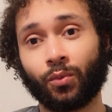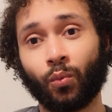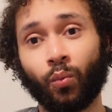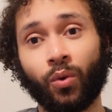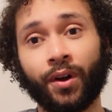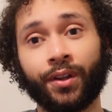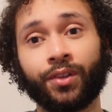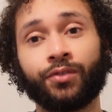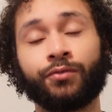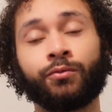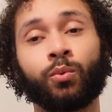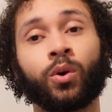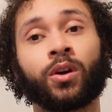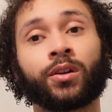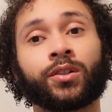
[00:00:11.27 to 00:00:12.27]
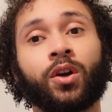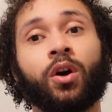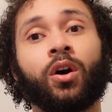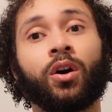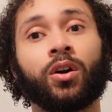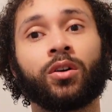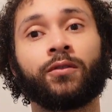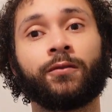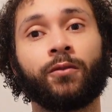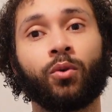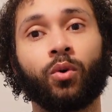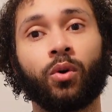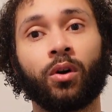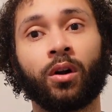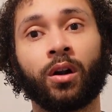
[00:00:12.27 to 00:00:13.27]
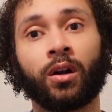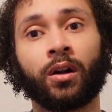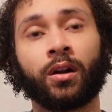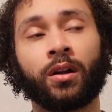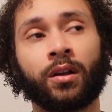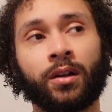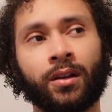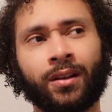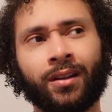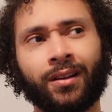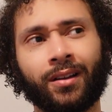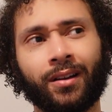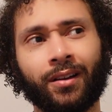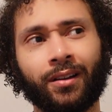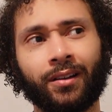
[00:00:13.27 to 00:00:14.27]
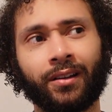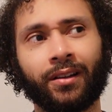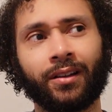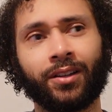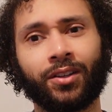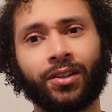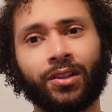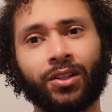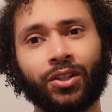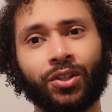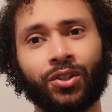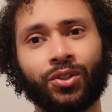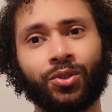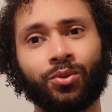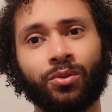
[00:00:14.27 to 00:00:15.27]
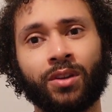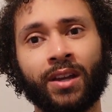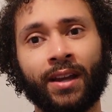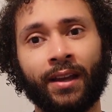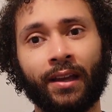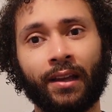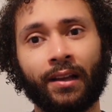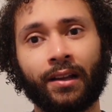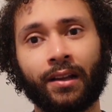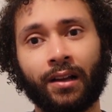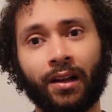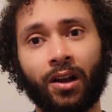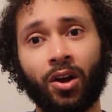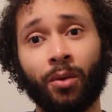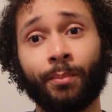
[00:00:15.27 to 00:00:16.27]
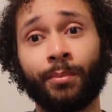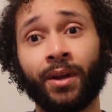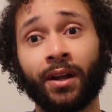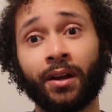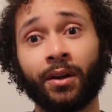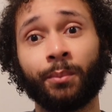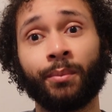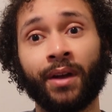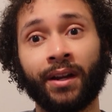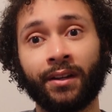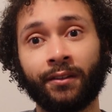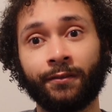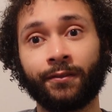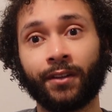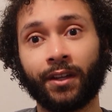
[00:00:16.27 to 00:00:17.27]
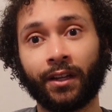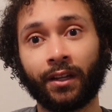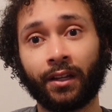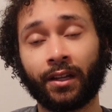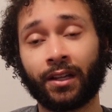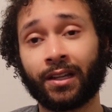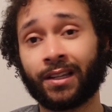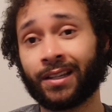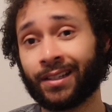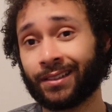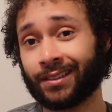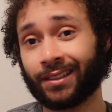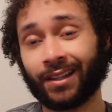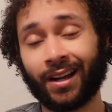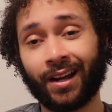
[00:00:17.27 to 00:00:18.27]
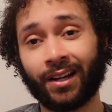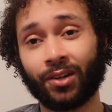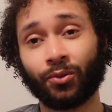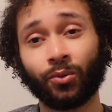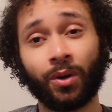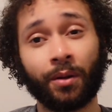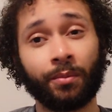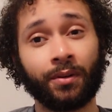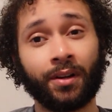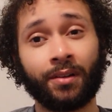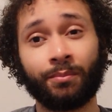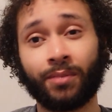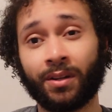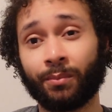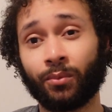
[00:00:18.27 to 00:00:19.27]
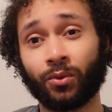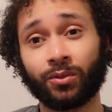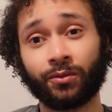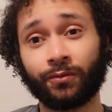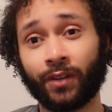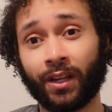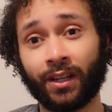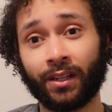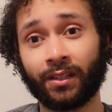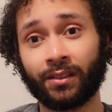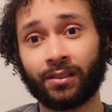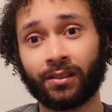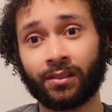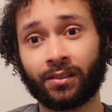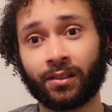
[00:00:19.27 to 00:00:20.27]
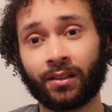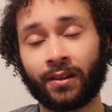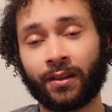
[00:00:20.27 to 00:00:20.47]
What you've worked hard for, you get a bigger benefit to kind of rub it in people's face.